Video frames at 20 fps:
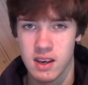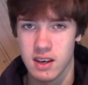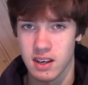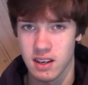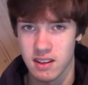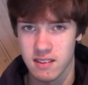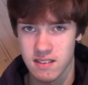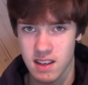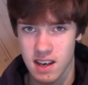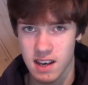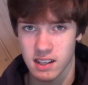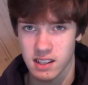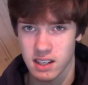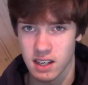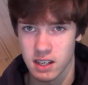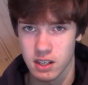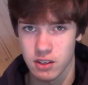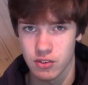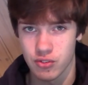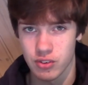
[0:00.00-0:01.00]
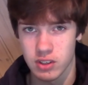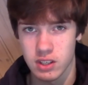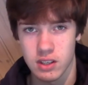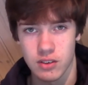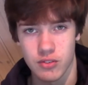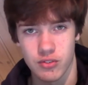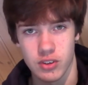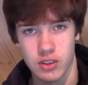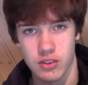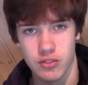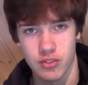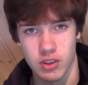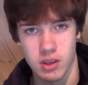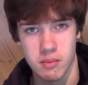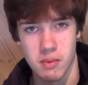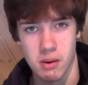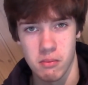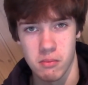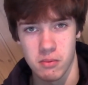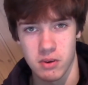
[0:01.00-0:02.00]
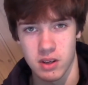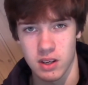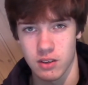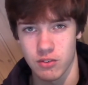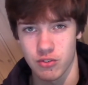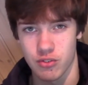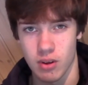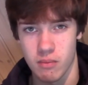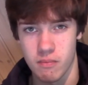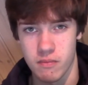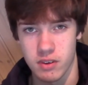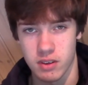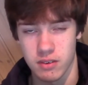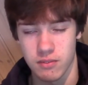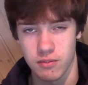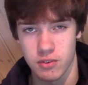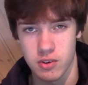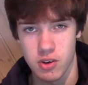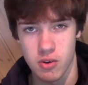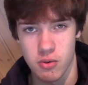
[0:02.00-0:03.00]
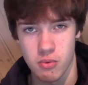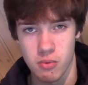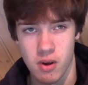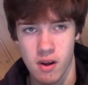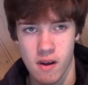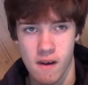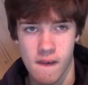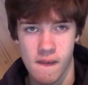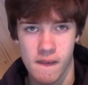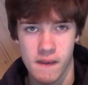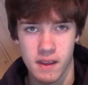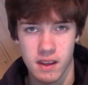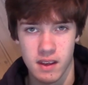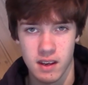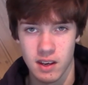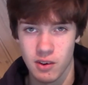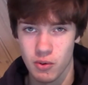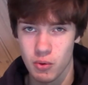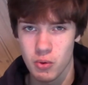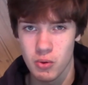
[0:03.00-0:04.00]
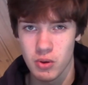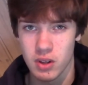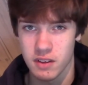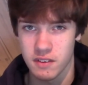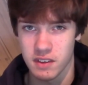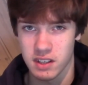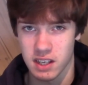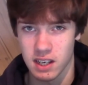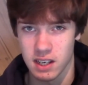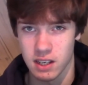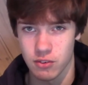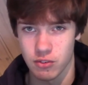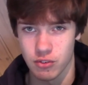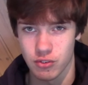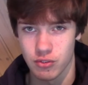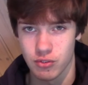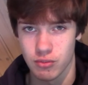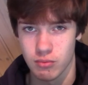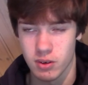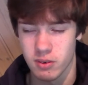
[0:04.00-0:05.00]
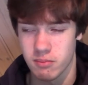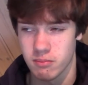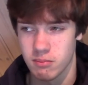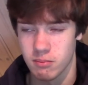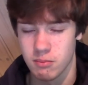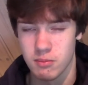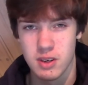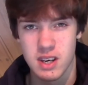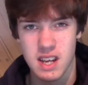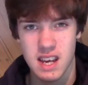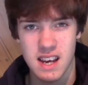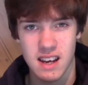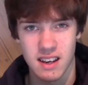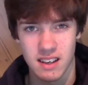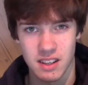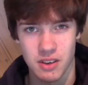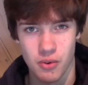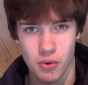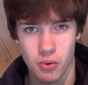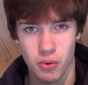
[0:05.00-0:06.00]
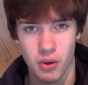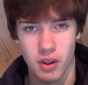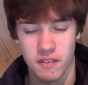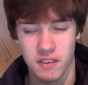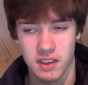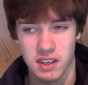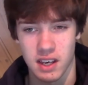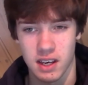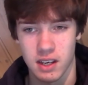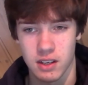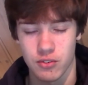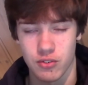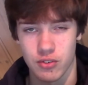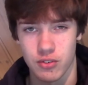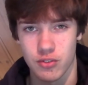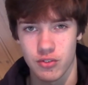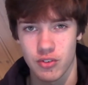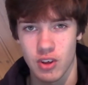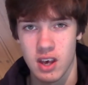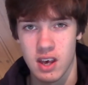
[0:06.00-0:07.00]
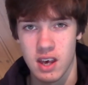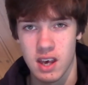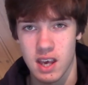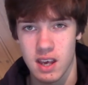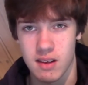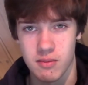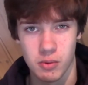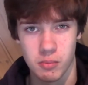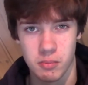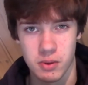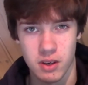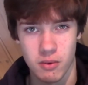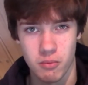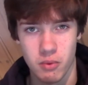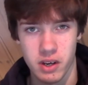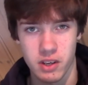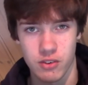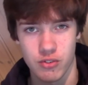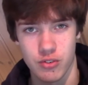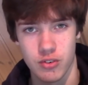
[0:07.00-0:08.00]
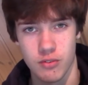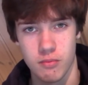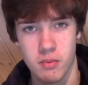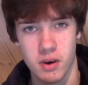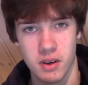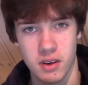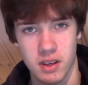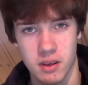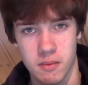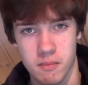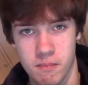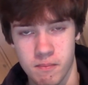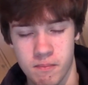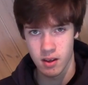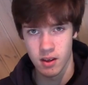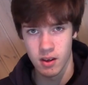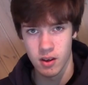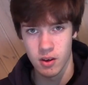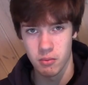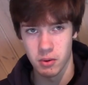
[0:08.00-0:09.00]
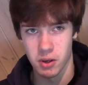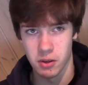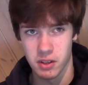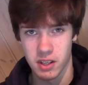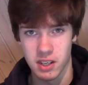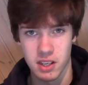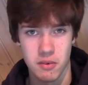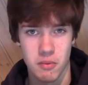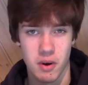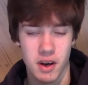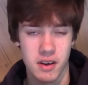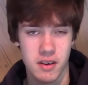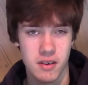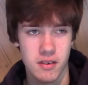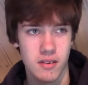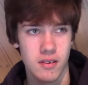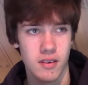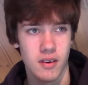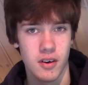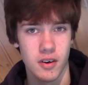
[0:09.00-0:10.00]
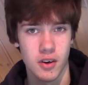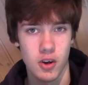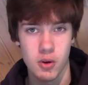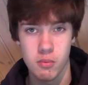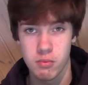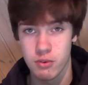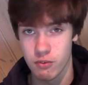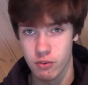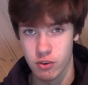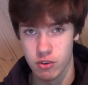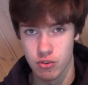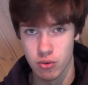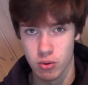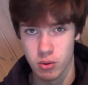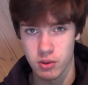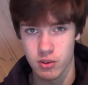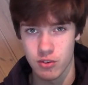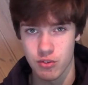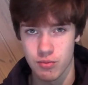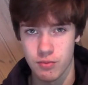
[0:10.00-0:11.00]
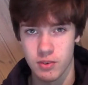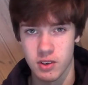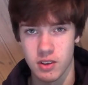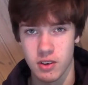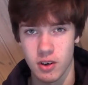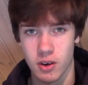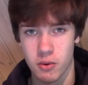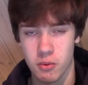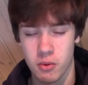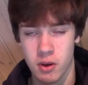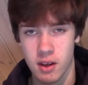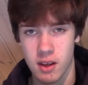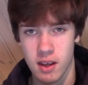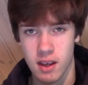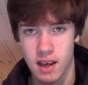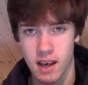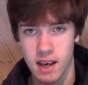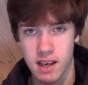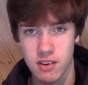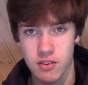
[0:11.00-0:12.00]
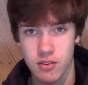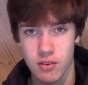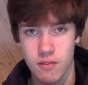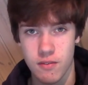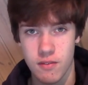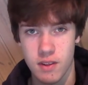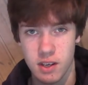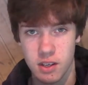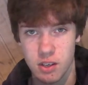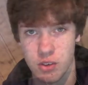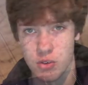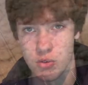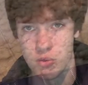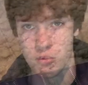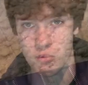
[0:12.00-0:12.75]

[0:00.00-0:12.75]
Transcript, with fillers: In that case, ECC memory is something for you. In all other cases, well, nearly all other cases, it will be a waste of money. Well, anyway, I hope you've enjoyed this video, and thank you